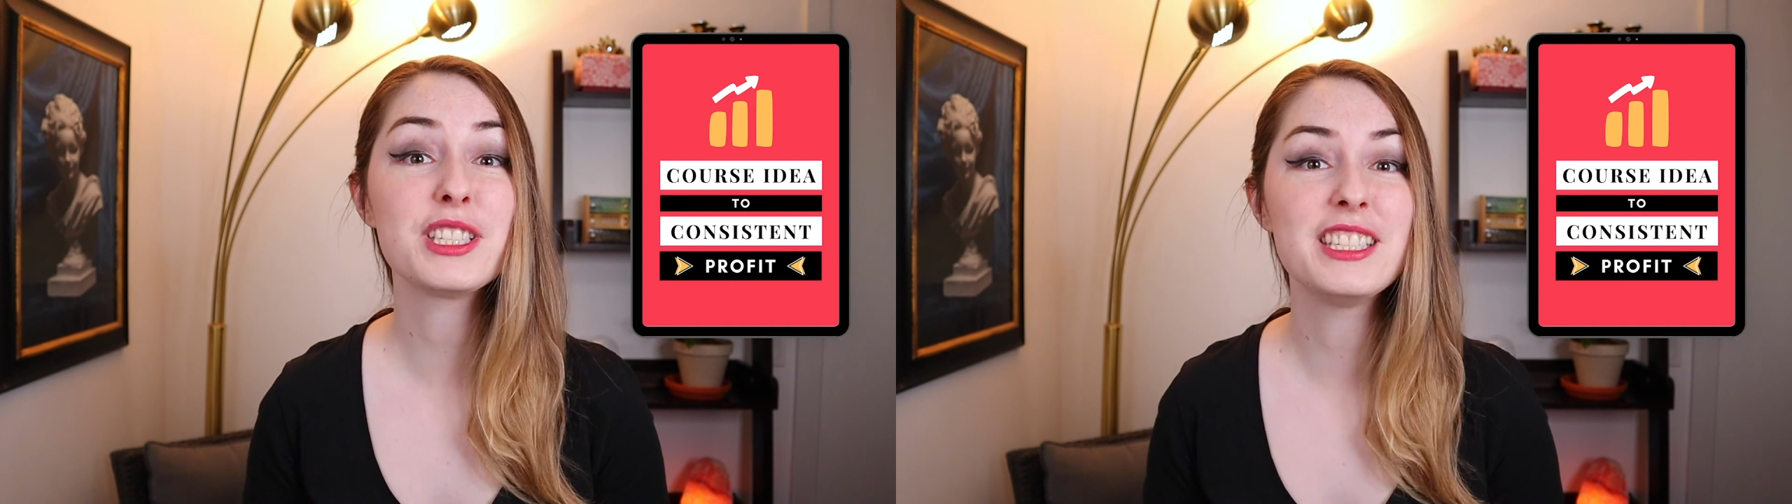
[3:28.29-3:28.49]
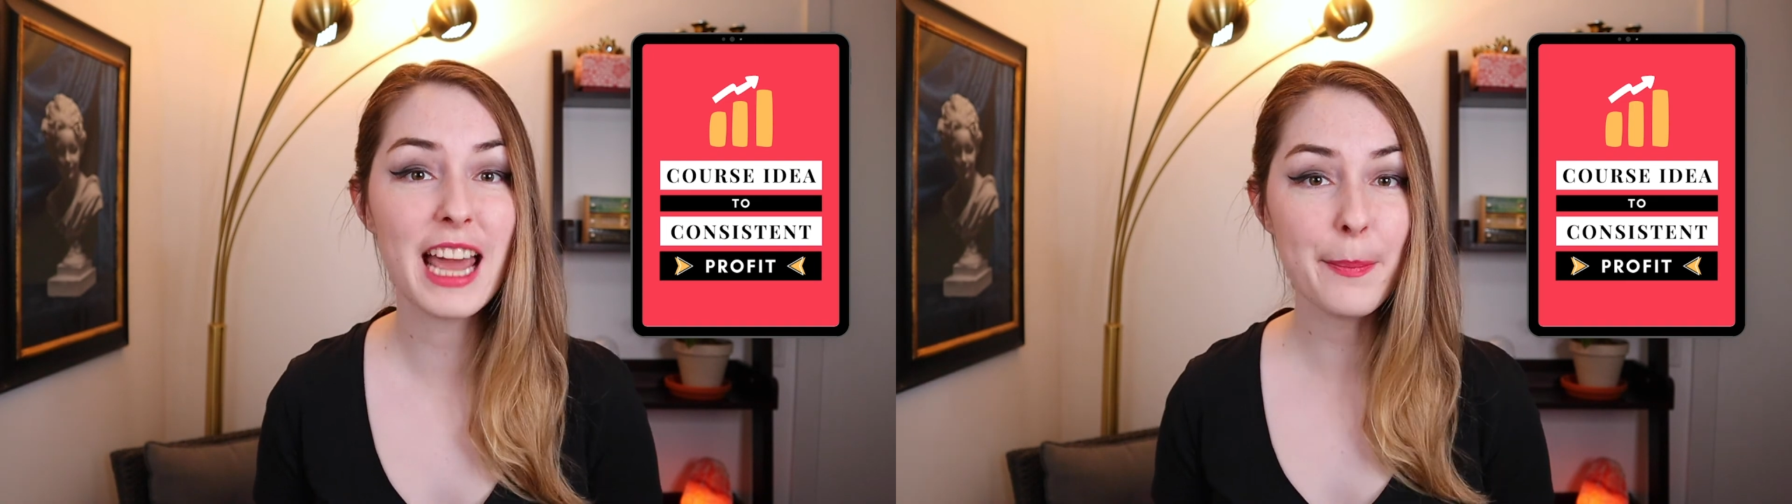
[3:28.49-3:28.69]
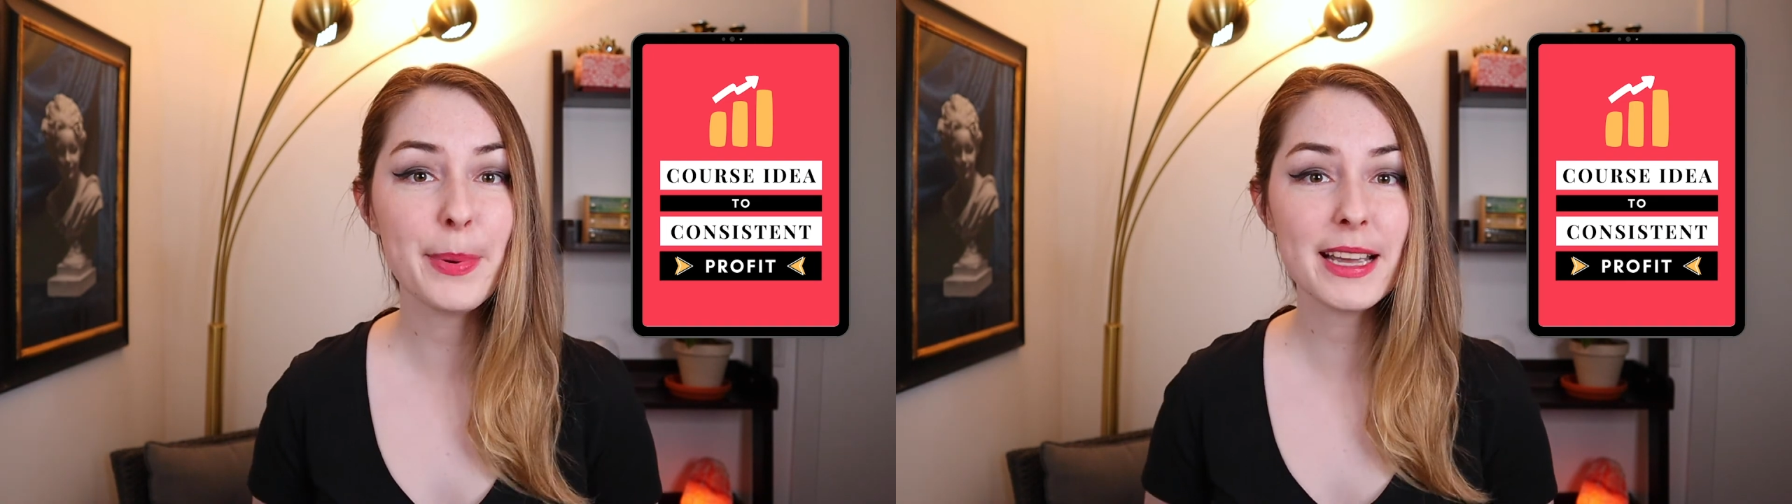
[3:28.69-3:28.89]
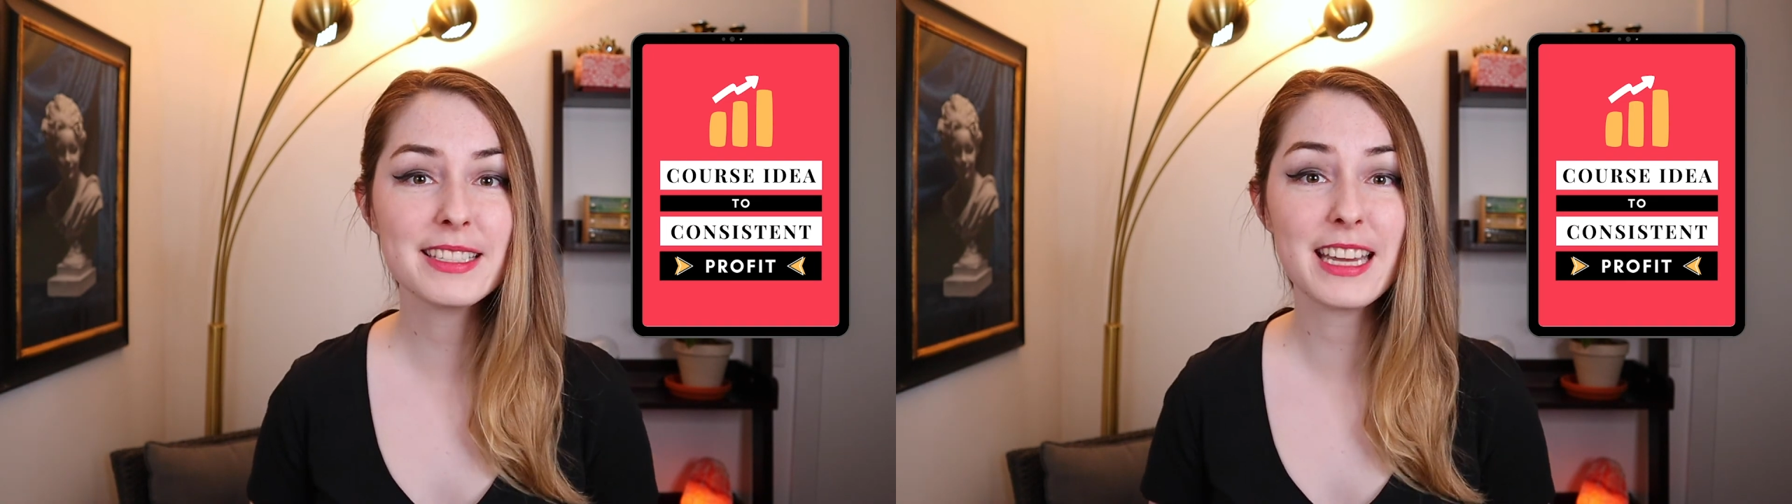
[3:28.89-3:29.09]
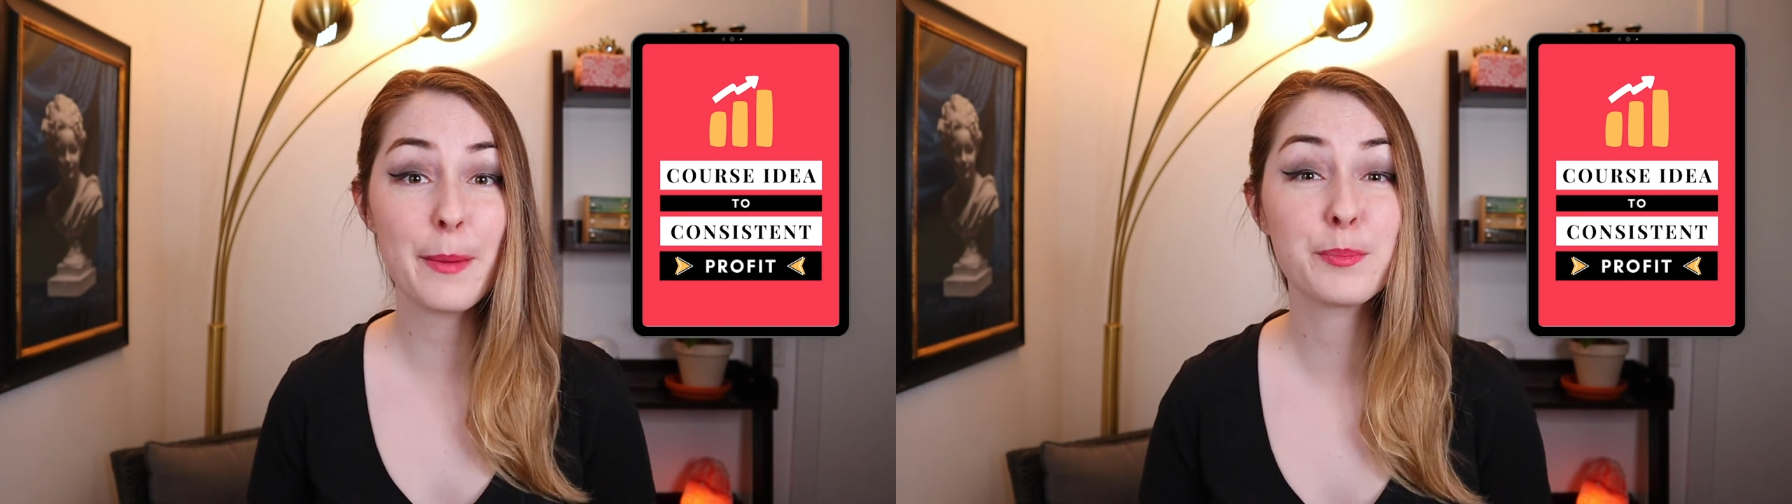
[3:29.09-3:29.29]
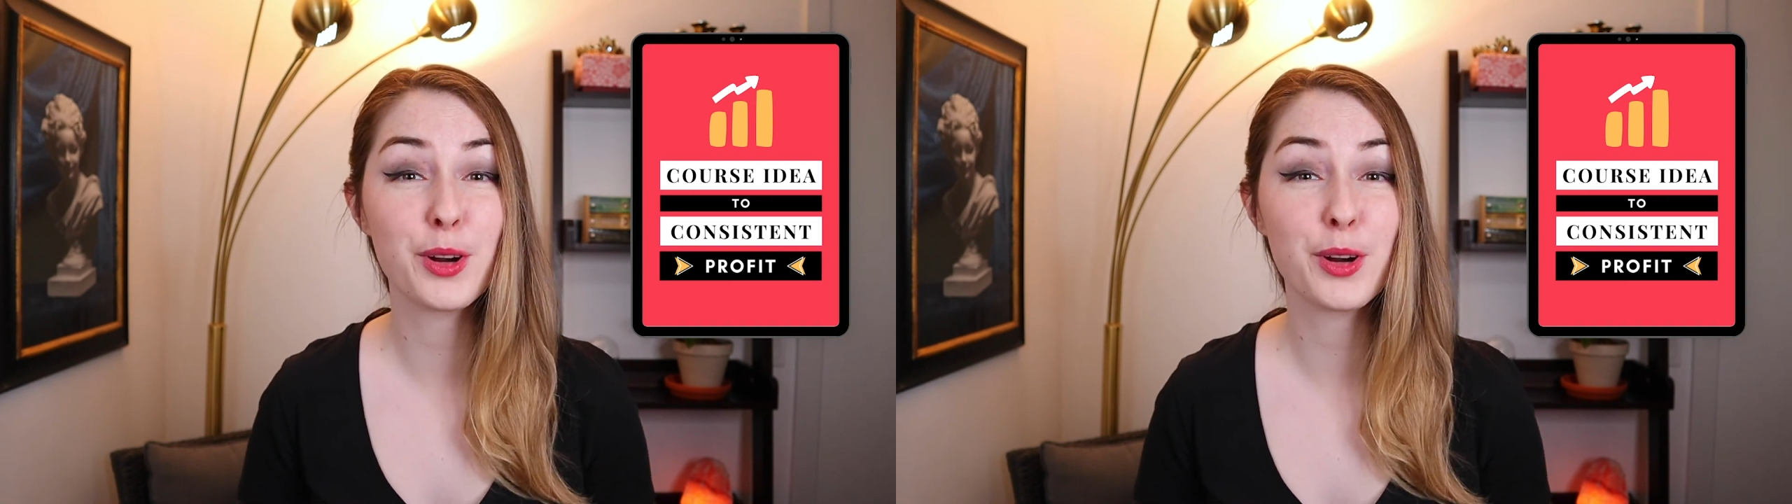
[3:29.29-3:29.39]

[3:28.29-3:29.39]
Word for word: step-by-step